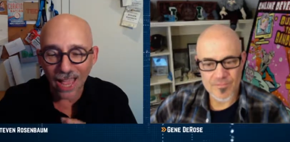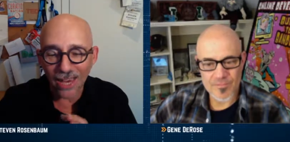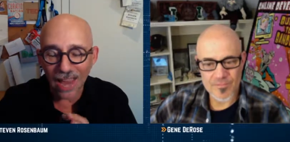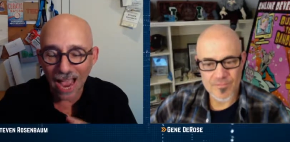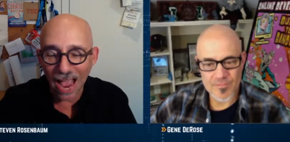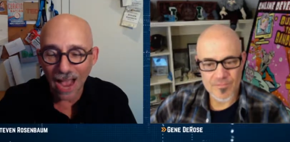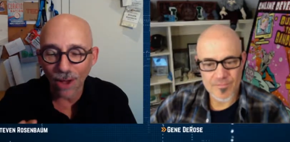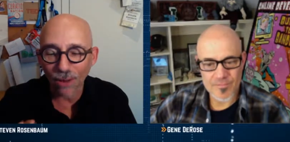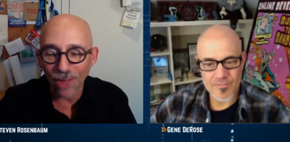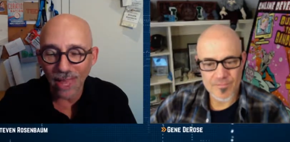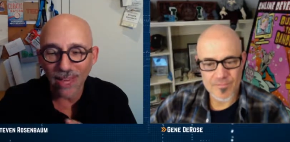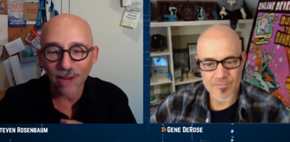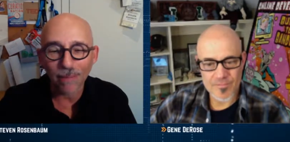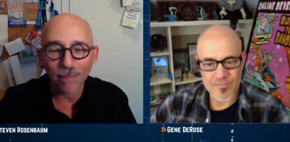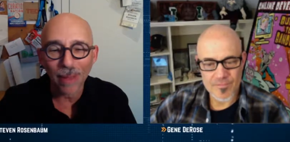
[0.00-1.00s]
Speaker 1: how
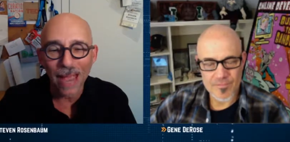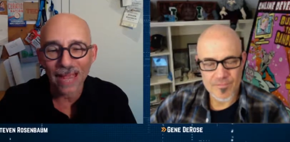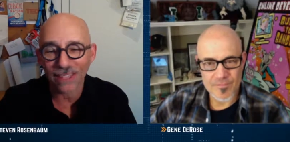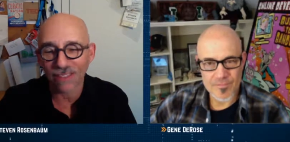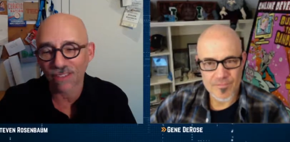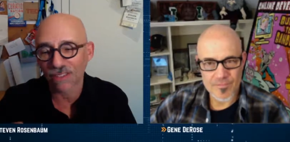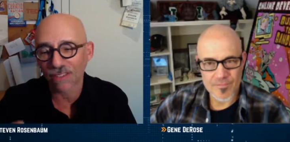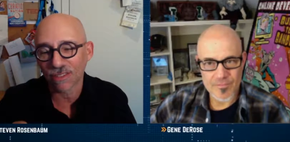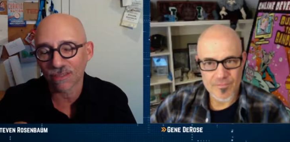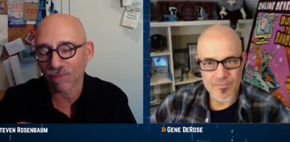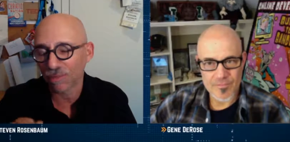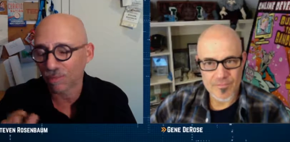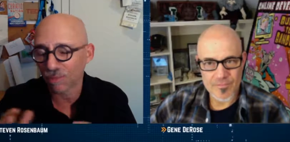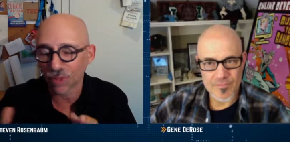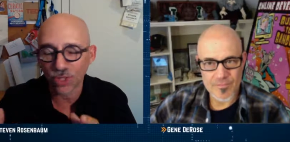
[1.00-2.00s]
that impacts
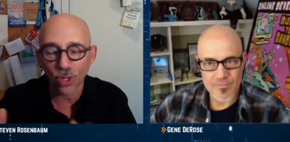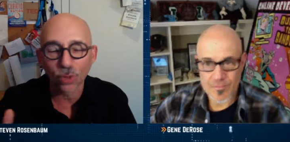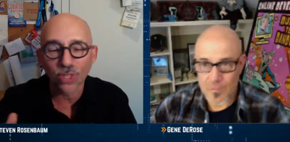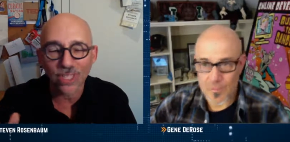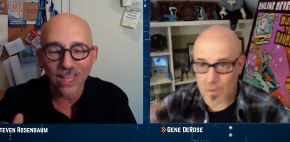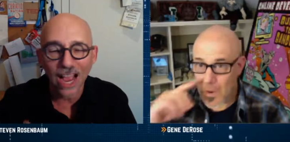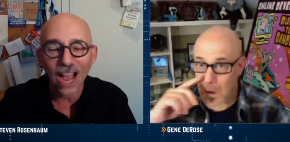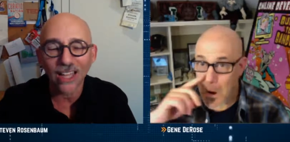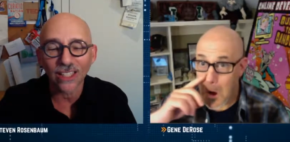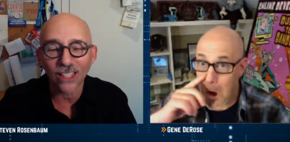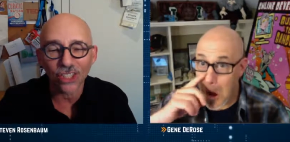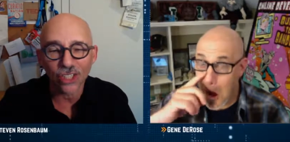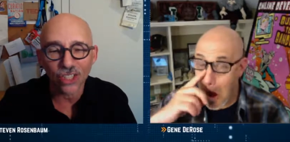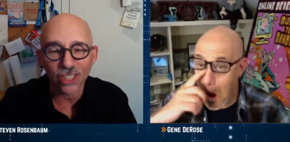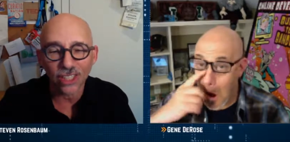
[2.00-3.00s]

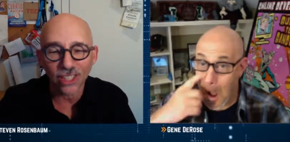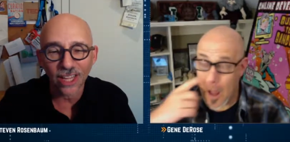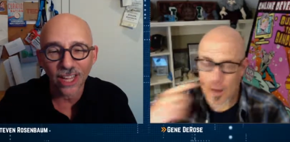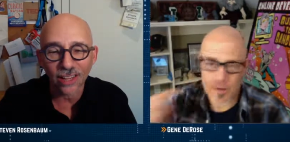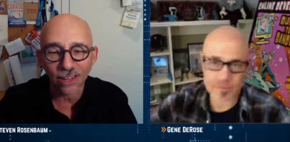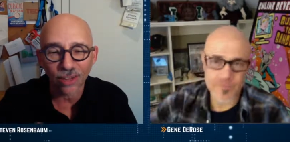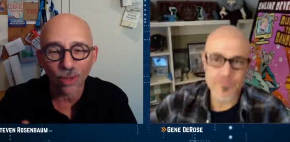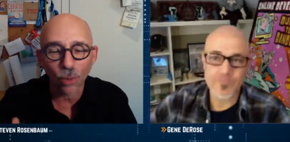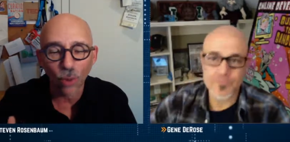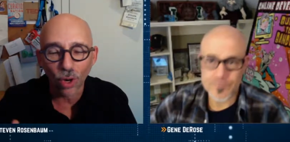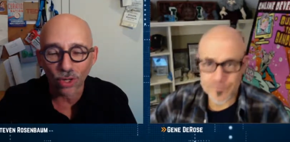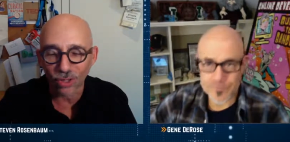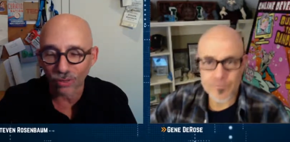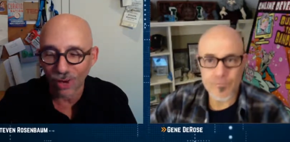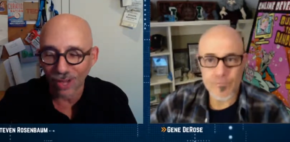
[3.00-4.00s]
sociology and the
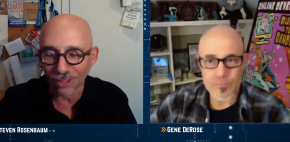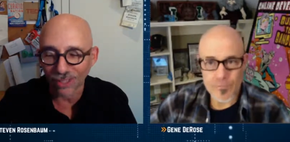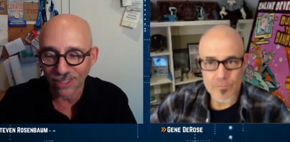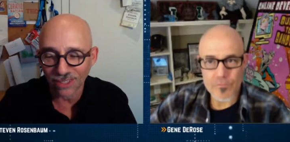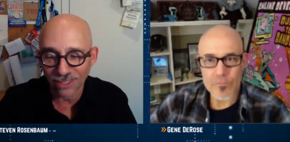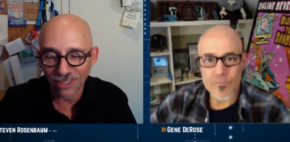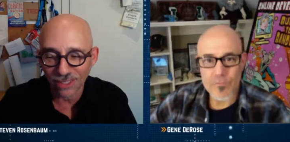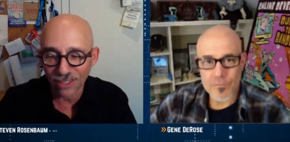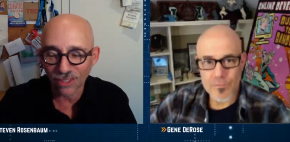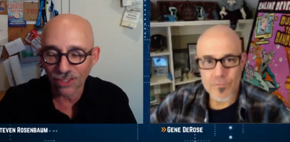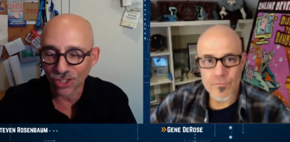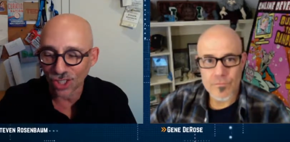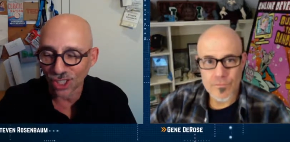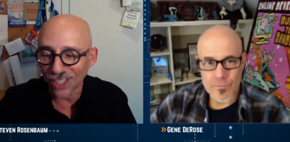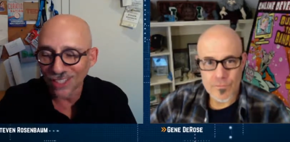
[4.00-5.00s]
world around us.
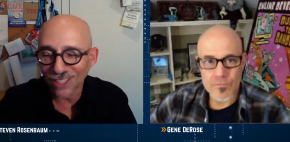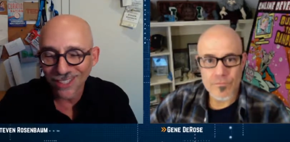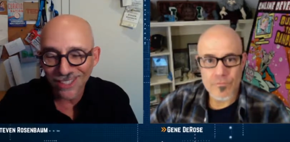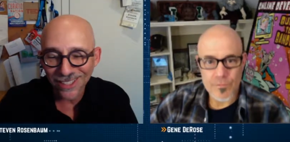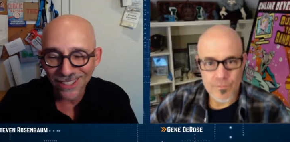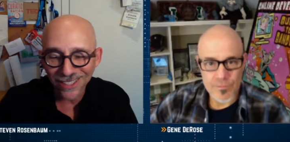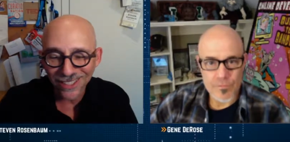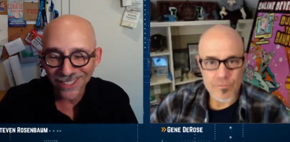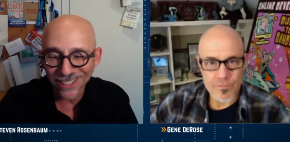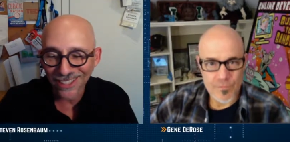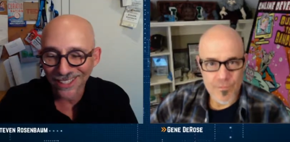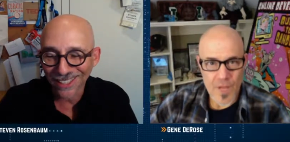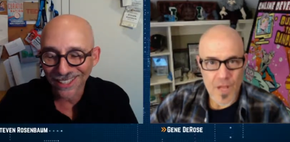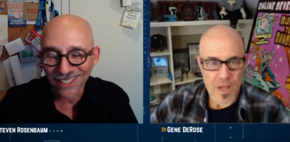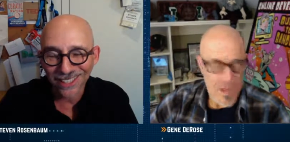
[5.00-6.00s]
Gene.
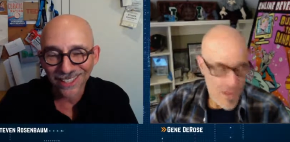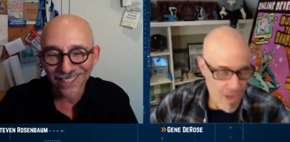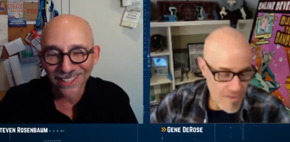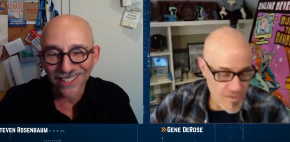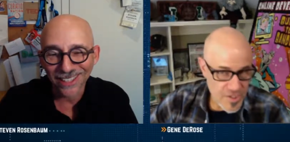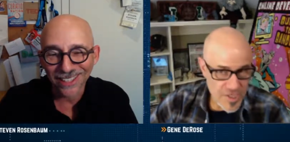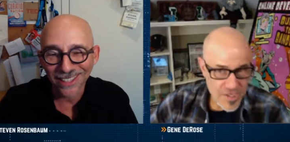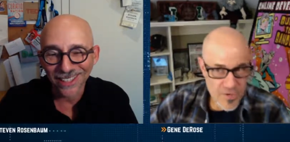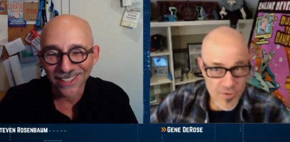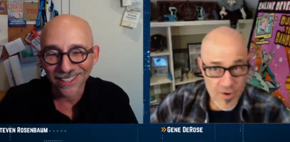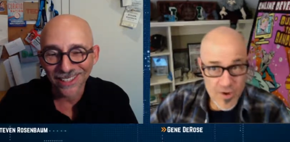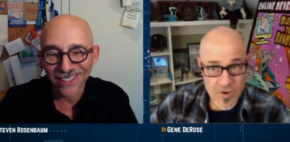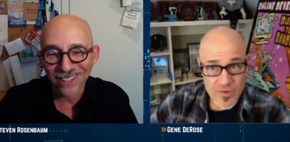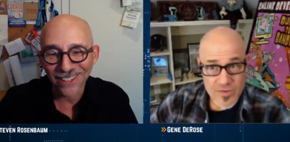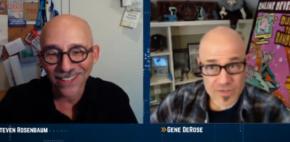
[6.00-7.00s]
Speaker 2: I'm Gene
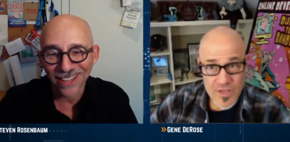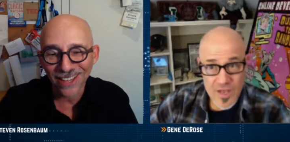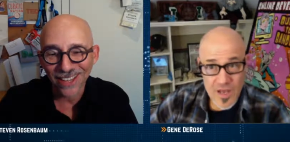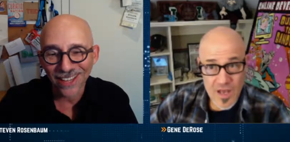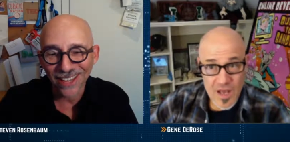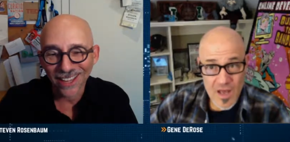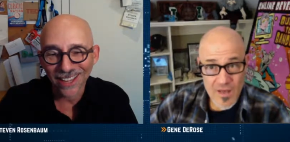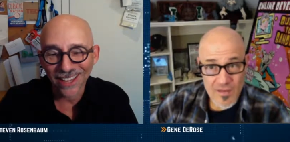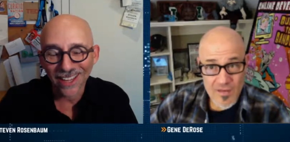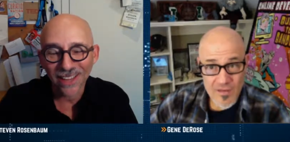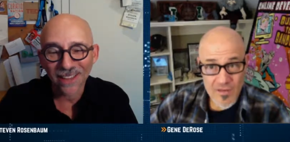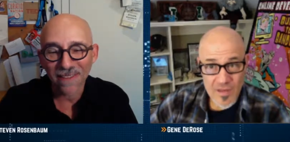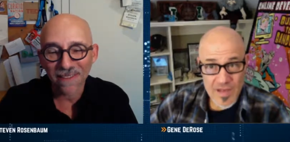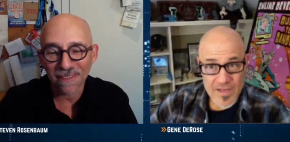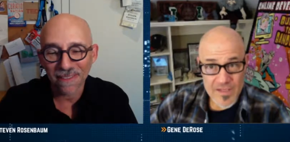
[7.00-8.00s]
DeRose. Uh,
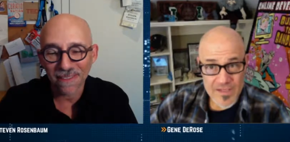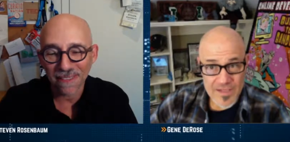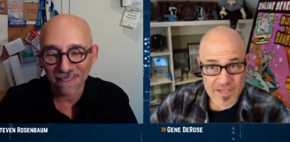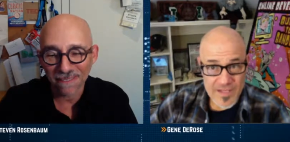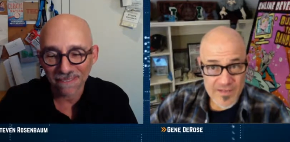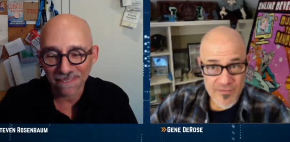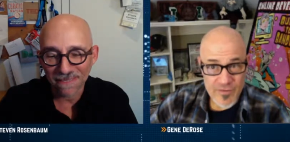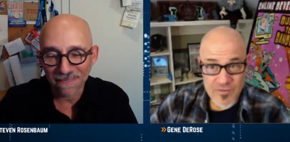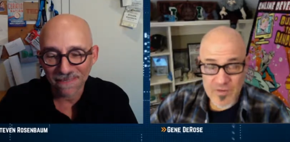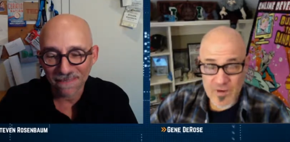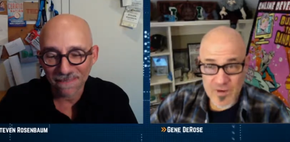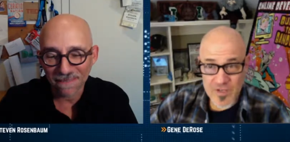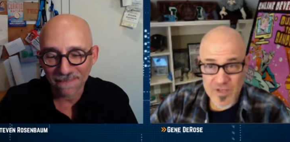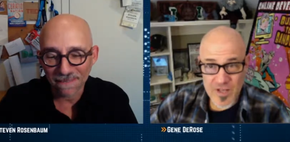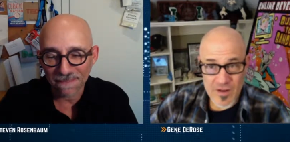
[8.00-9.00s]
like Steve, we've known
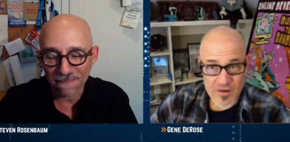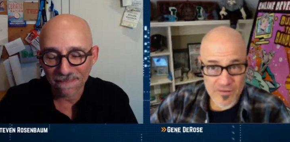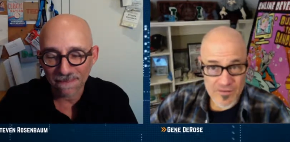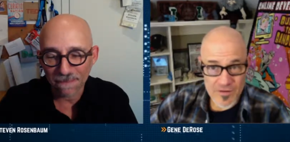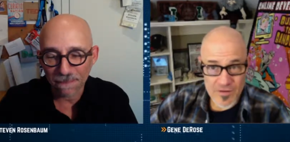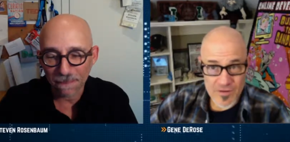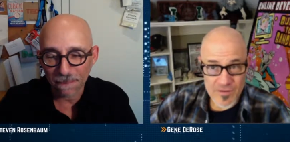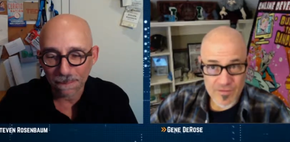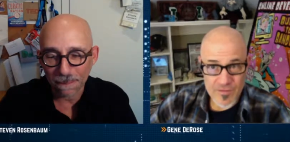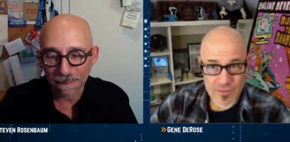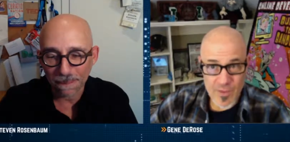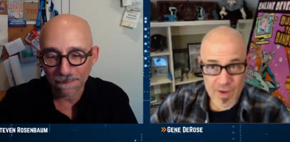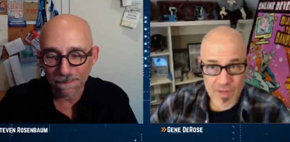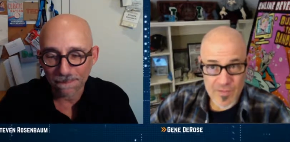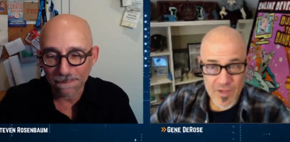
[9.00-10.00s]
each other for
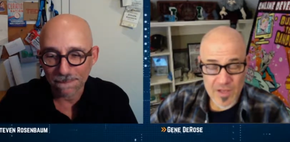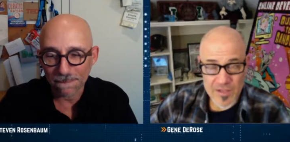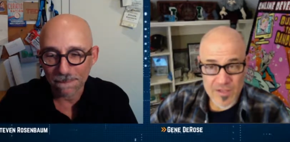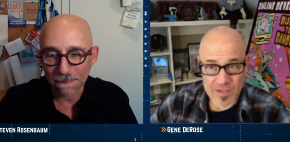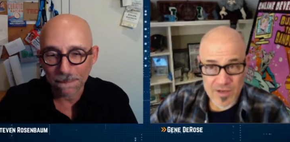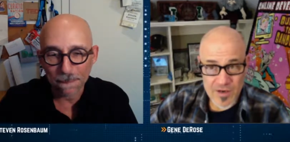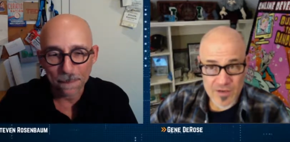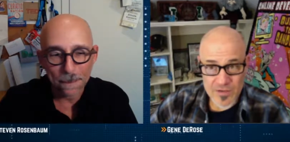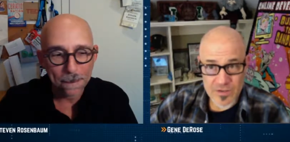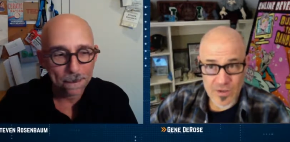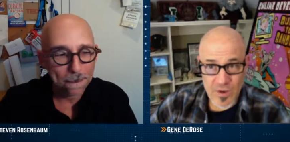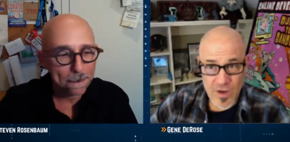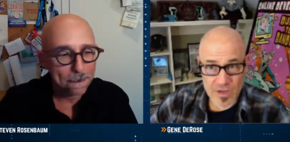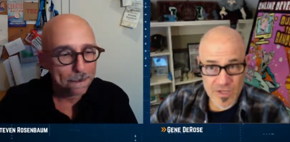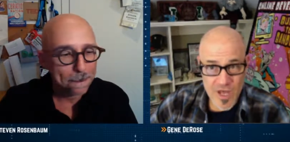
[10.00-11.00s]
20 plus years,
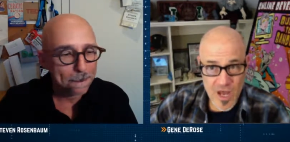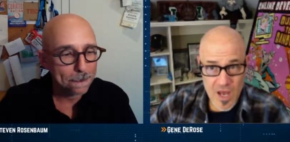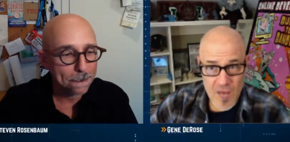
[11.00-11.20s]
longtime